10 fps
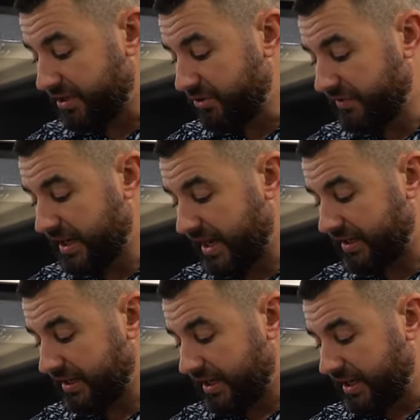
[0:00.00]
you've
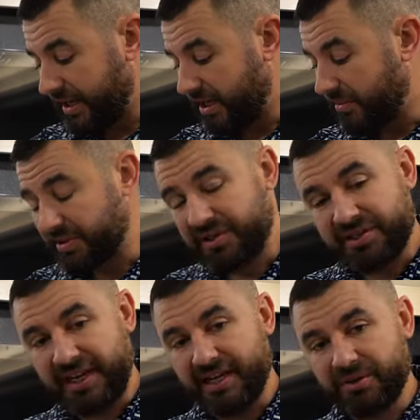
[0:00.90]
got
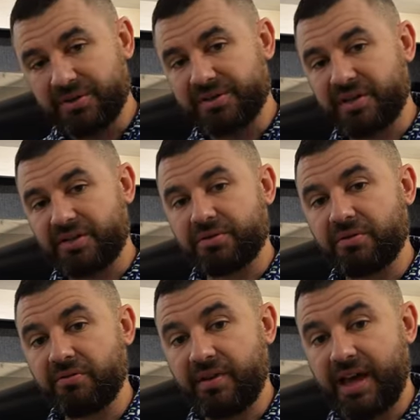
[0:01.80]
standard
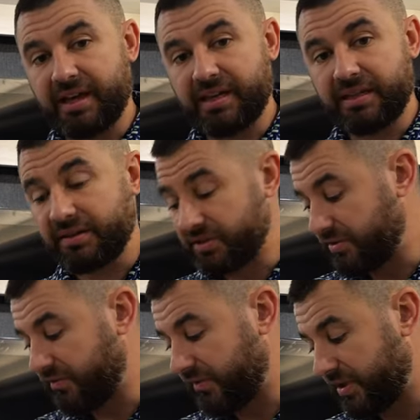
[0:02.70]
central vac in this
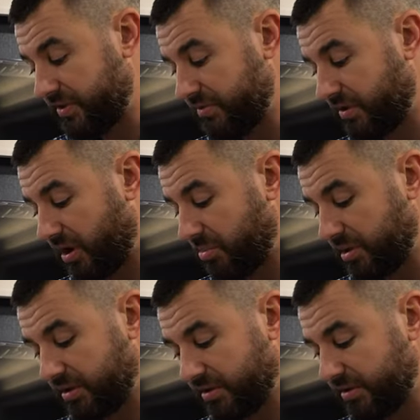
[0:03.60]
252
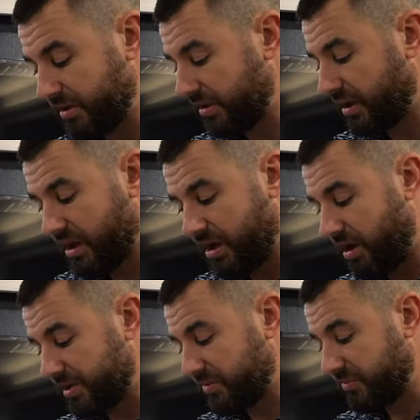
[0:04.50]
RBLE.
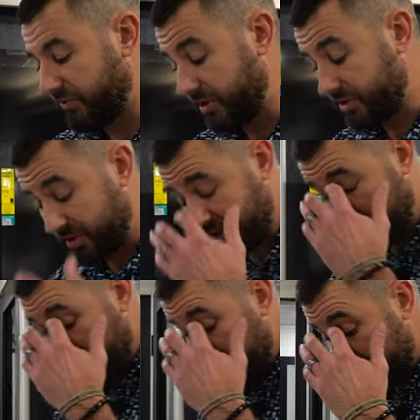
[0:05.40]
Awesome feature.
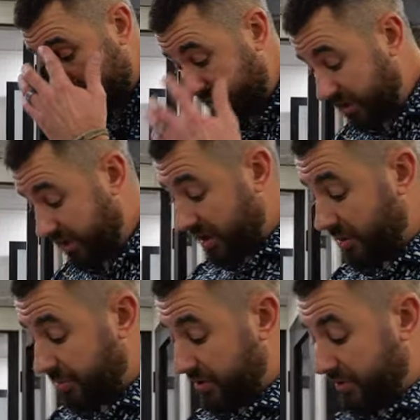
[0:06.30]
So you kick it
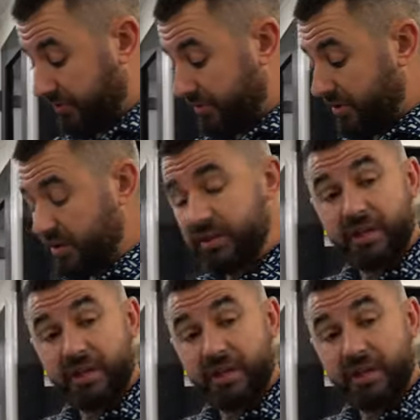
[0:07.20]
up with your foot